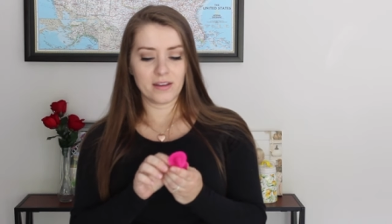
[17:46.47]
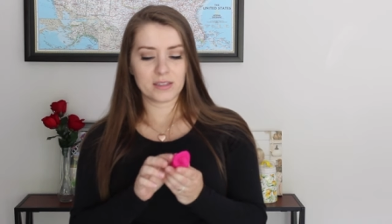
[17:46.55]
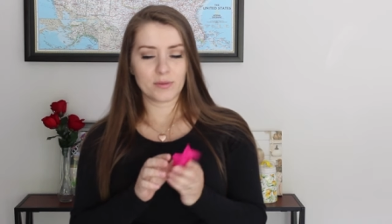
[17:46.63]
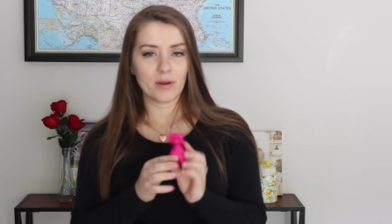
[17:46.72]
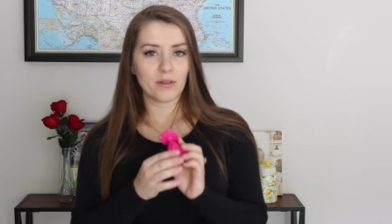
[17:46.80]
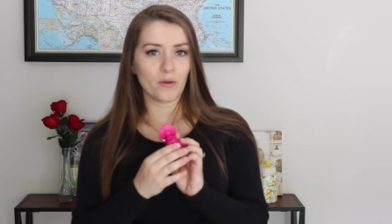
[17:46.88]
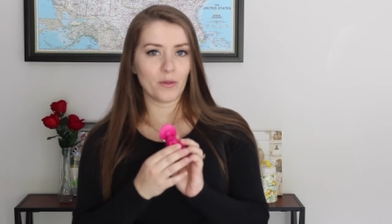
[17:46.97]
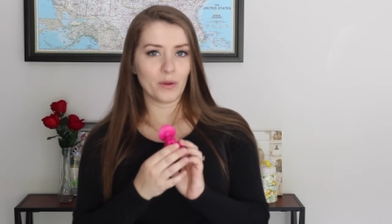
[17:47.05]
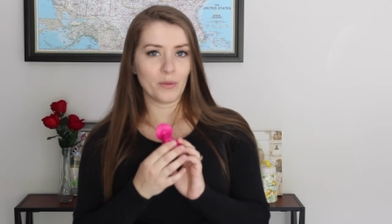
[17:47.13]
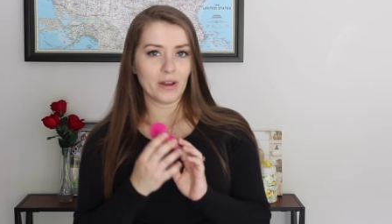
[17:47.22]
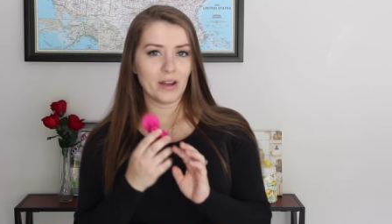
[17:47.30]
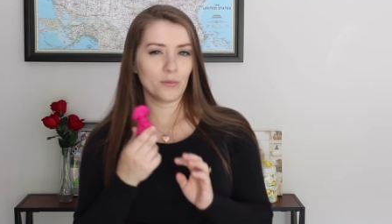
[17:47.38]
it's probably the only
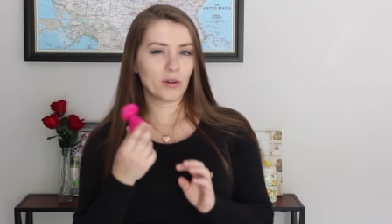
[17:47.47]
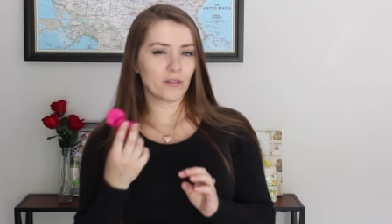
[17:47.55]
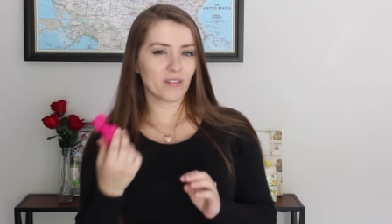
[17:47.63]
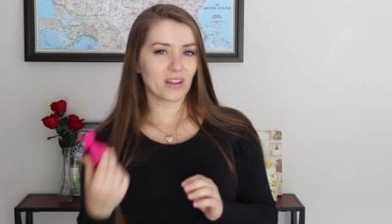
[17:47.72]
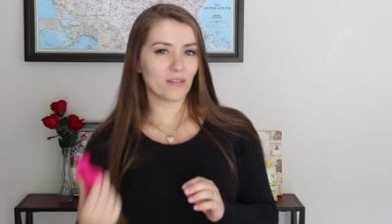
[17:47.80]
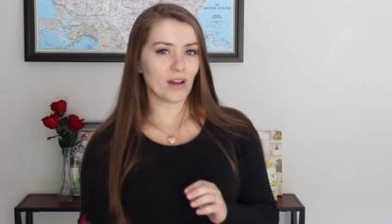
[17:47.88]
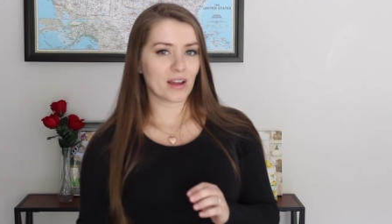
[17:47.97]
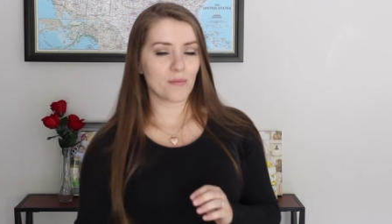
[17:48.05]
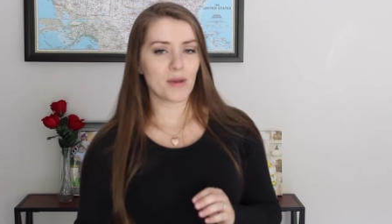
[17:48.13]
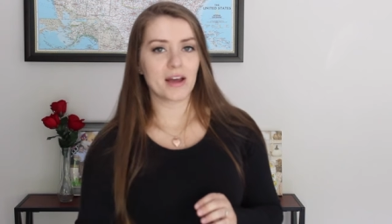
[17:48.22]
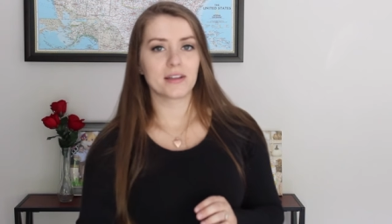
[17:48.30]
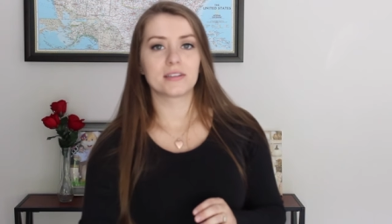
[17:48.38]
one I wouldn't really
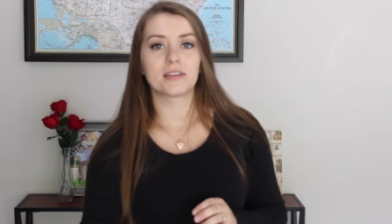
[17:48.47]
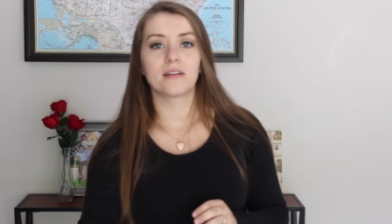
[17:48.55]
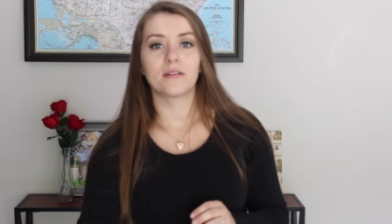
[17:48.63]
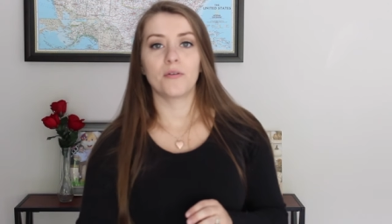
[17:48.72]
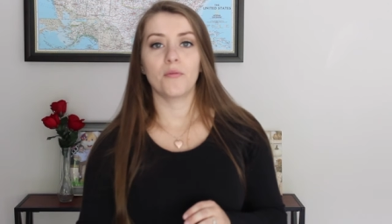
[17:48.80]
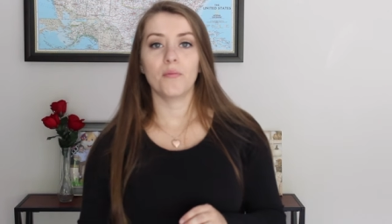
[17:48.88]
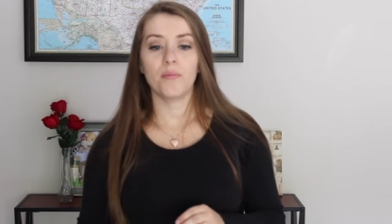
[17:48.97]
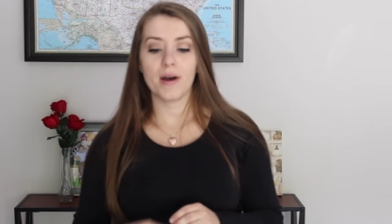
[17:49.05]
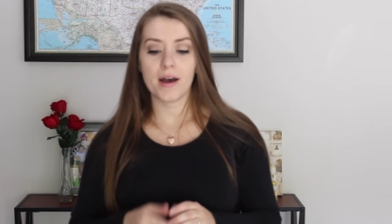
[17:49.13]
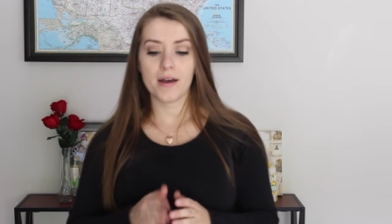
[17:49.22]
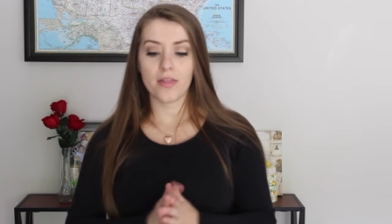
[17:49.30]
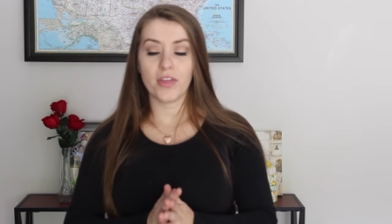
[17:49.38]
recommend.
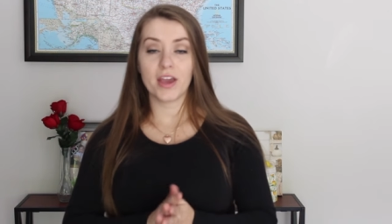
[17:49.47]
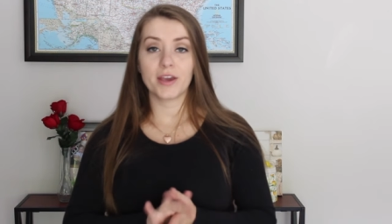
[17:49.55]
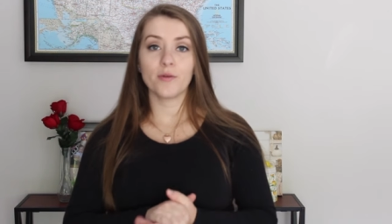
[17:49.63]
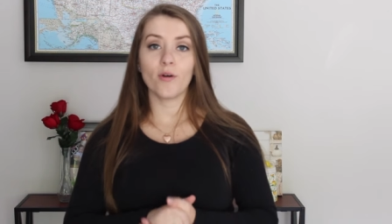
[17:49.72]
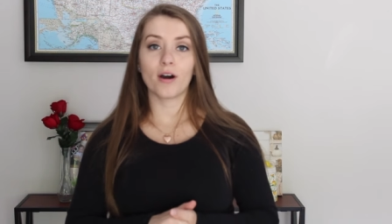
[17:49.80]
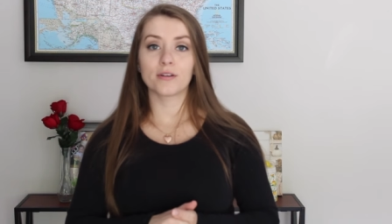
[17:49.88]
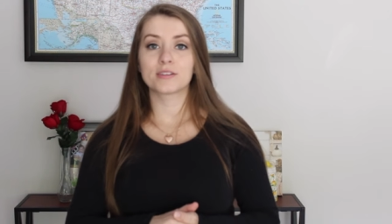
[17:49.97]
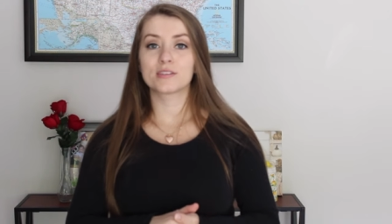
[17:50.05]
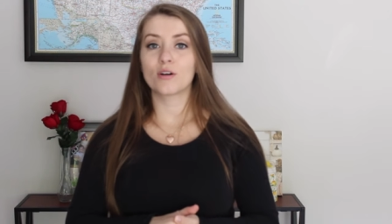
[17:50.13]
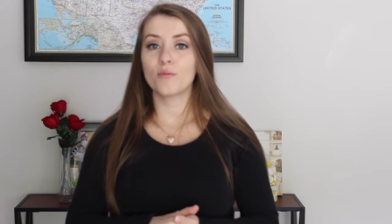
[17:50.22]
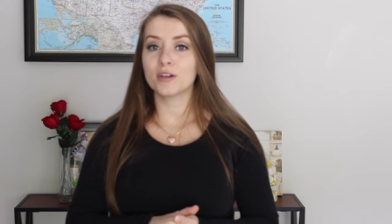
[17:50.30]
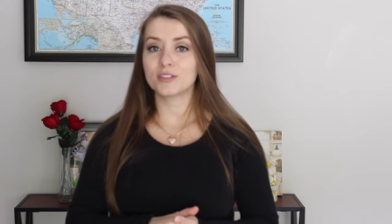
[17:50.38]
But thank you all
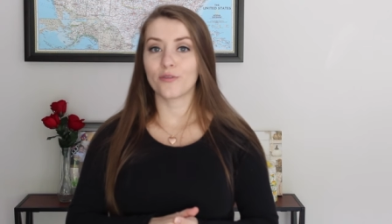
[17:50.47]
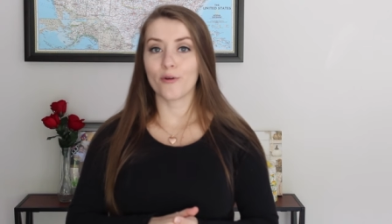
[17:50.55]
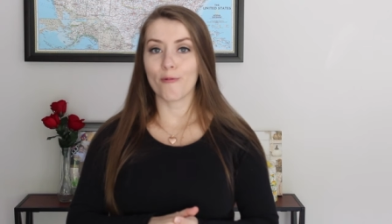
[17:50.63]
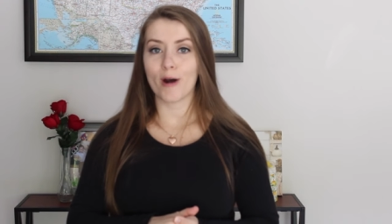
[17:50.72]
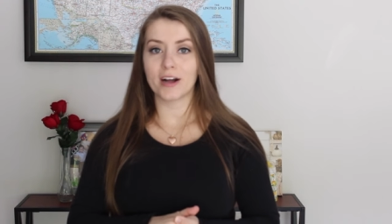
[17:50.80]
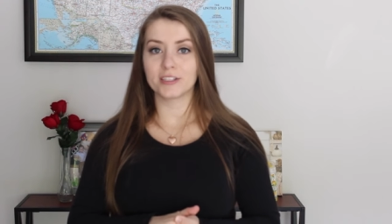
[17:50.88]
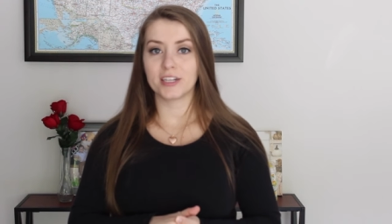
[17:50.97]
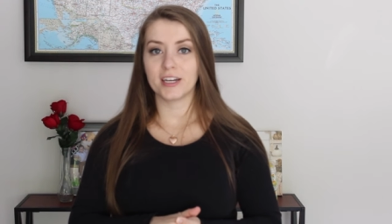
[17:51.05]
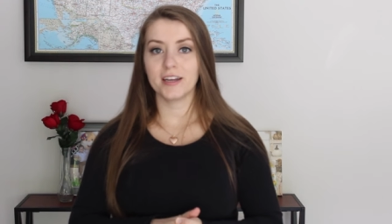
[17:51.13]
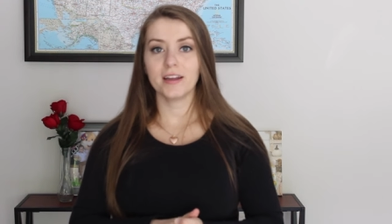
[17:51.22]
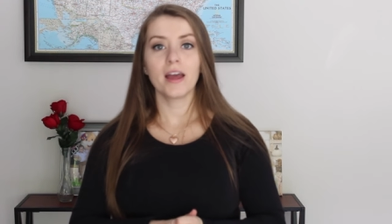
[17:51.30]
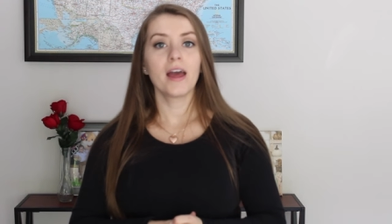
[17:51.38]
so much for
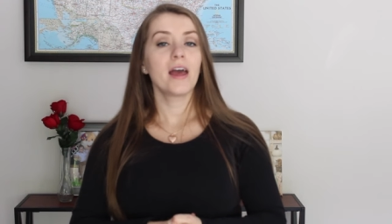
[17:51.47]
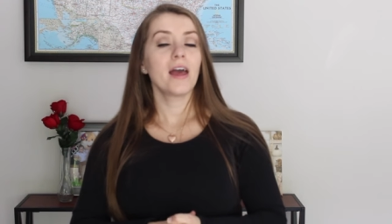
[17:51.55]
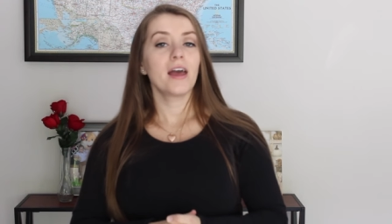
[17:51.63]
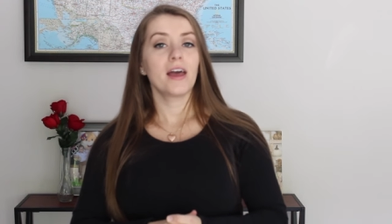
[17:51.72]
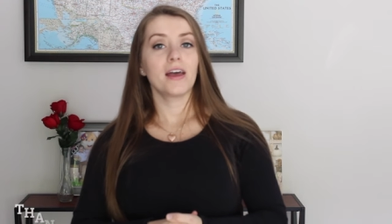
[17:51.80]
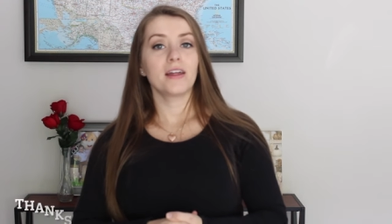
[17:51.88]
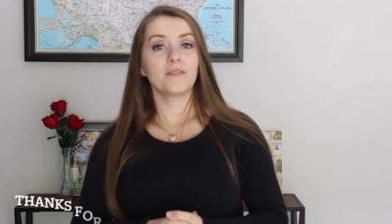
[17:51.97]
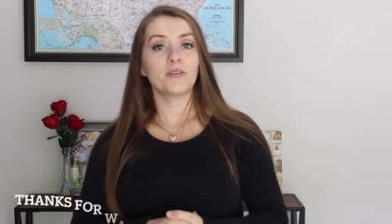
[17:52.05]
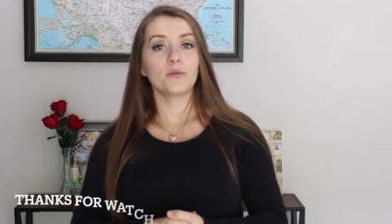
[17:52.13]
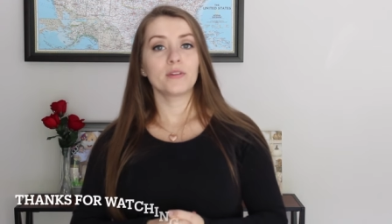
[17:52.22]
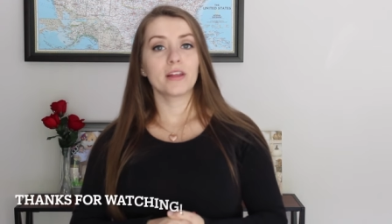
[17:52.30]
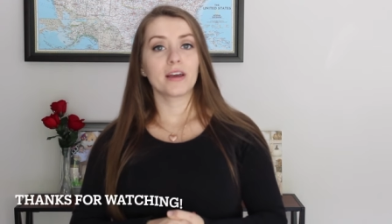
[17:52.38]
watching, and if
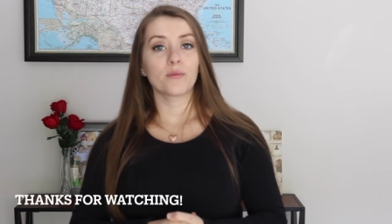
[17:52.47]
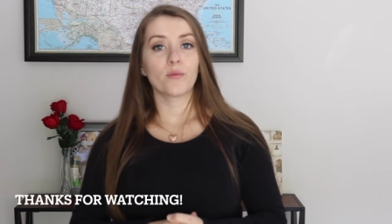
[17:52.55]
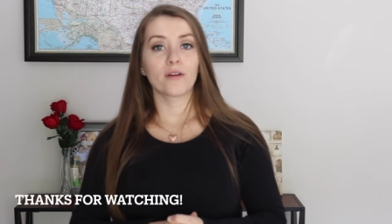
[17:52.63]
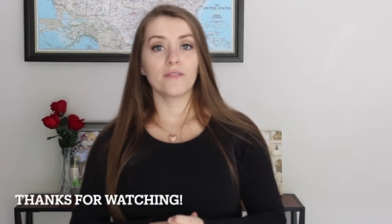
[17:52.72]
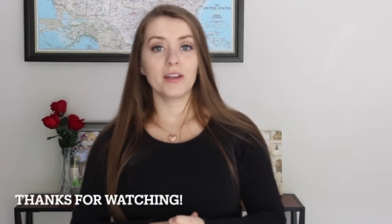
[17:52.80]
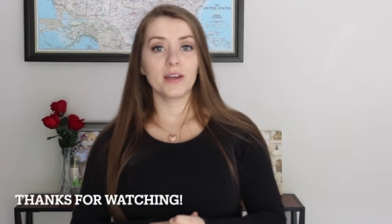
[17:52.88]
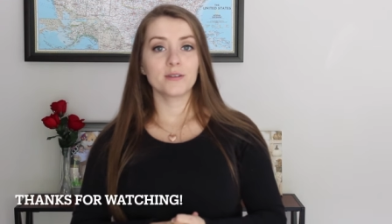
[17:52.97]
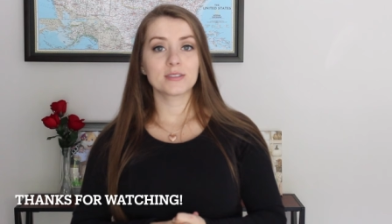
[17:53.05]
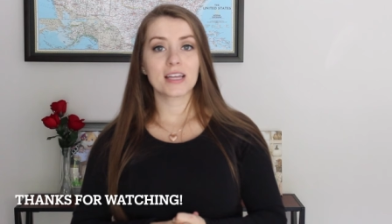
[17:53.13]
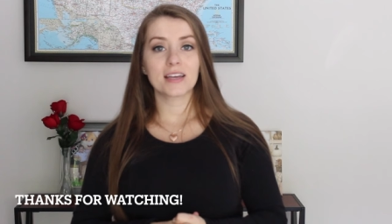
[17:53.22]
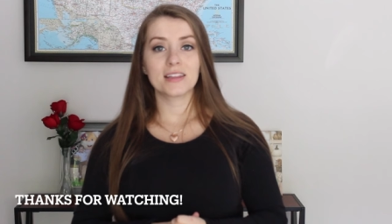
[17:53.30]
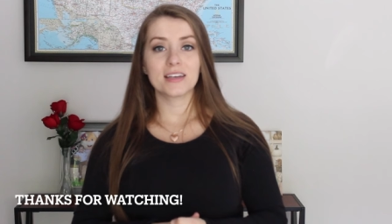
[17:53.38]
you would like more
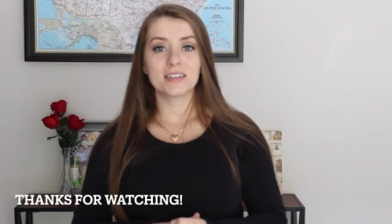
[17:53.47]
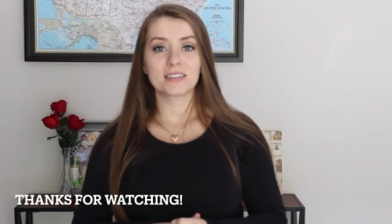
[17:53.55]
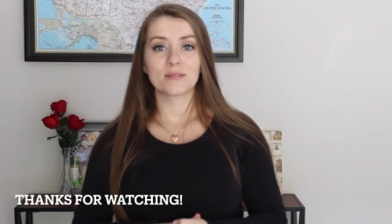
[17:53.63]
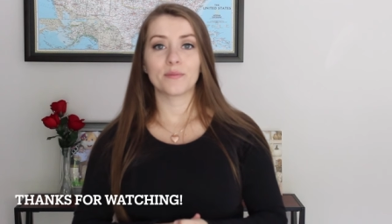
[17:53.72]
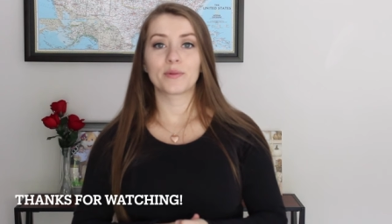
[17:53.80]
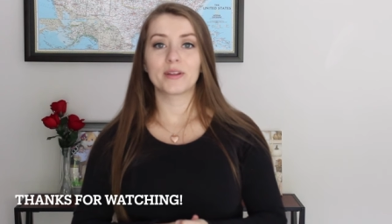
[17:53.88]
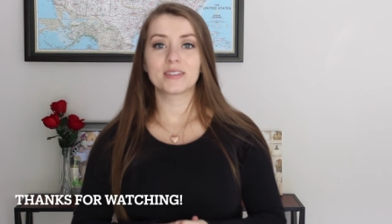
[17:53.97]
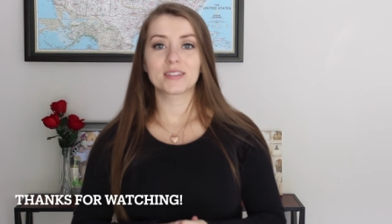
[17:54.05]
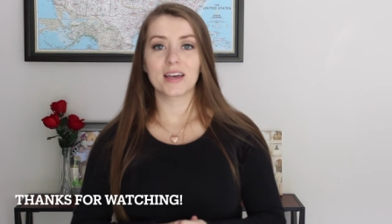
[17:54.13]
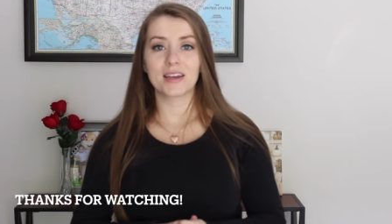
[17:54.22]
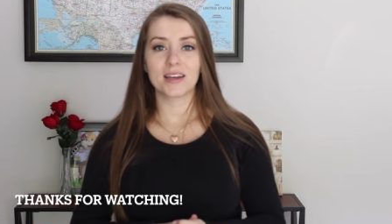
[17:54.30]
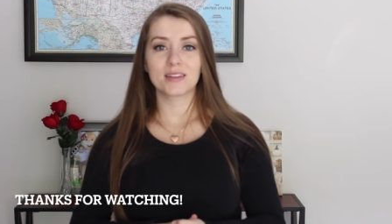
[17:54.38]
videos like this, please
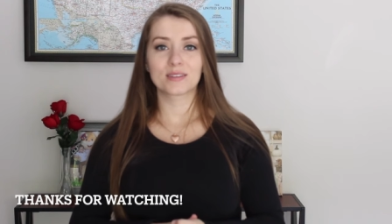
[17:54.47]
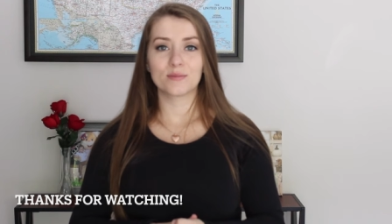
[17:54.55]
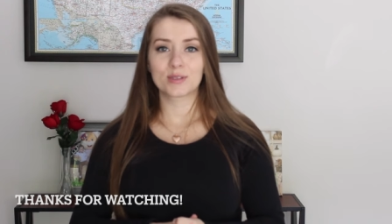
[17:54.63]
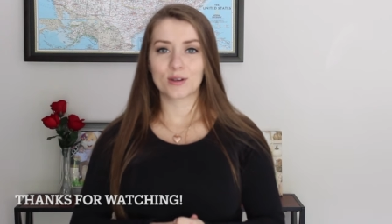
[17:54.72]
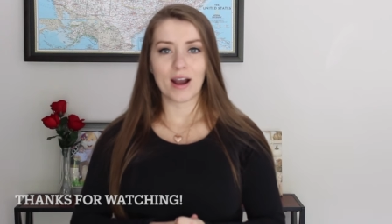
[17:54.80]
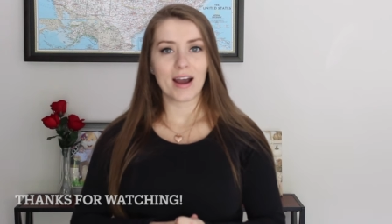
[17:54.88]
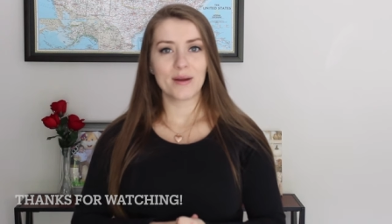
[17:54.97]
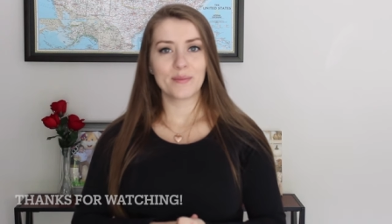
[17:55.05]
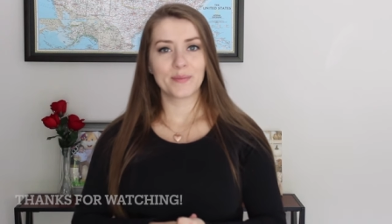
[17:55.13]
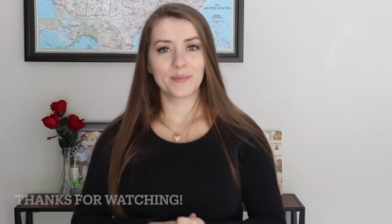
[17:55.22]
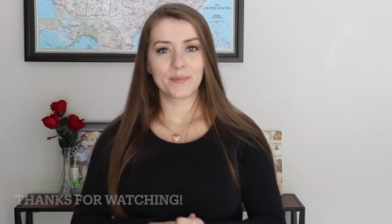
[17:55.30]
like and subscribe.